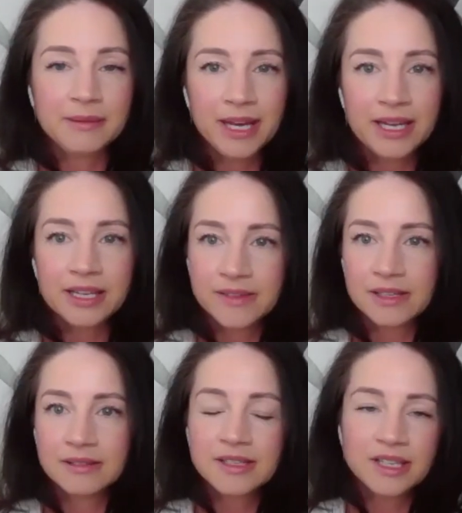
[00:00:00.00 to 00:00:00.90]
and my
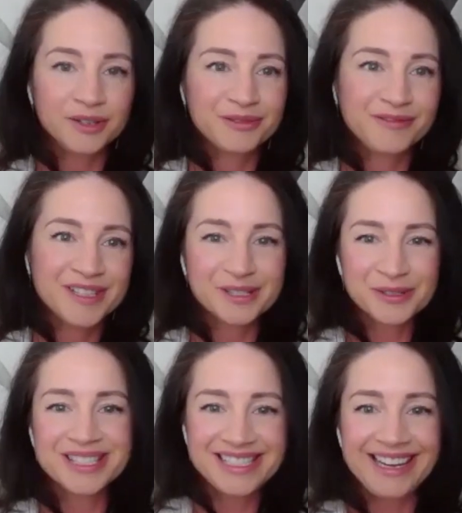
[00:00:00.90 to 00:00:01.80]
given, you know,
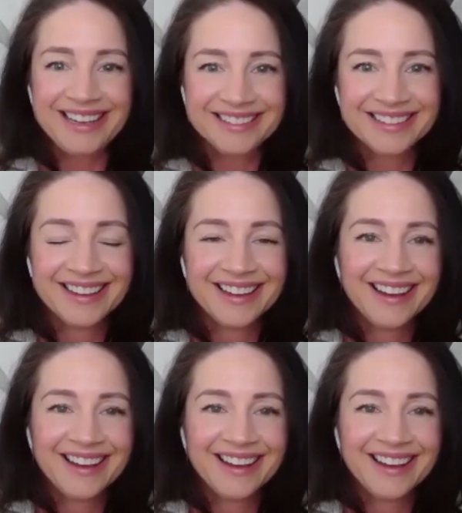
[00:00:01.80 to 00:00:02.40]
physical state,